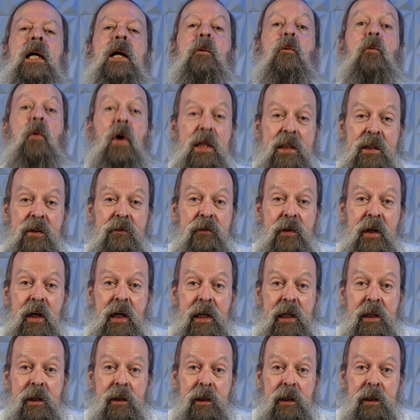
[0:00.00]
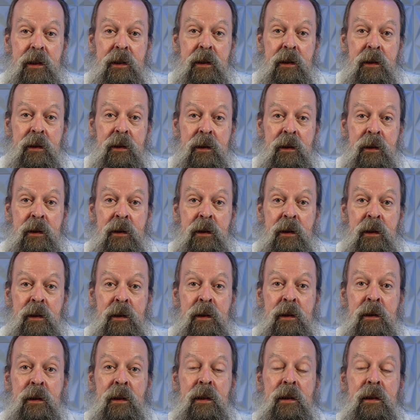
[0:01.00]
It wasn't very good.
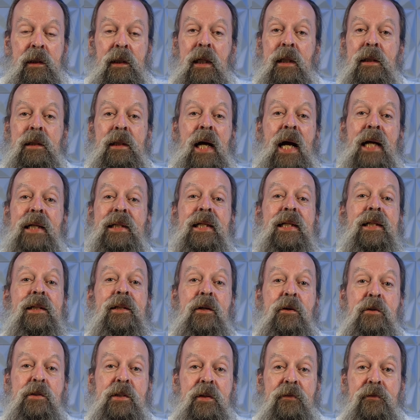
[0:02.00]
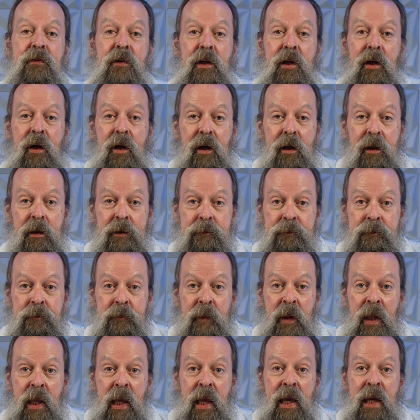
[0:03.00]
I didn't use it for long.
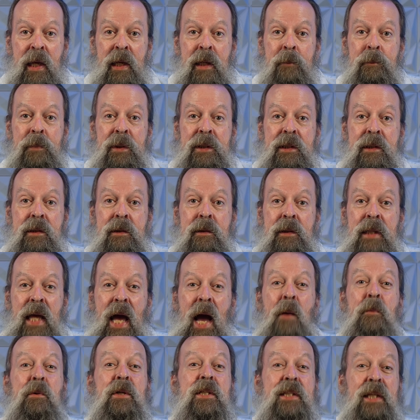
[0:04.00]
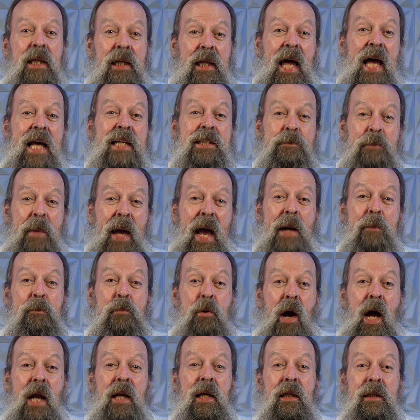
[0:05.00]
But that was the last Mac
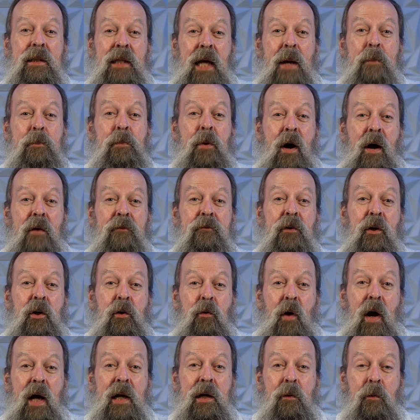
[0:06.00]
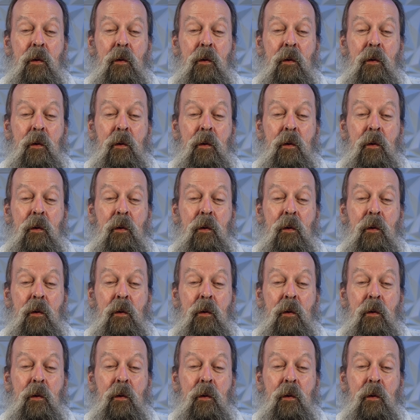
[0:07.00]
product I bought for quite a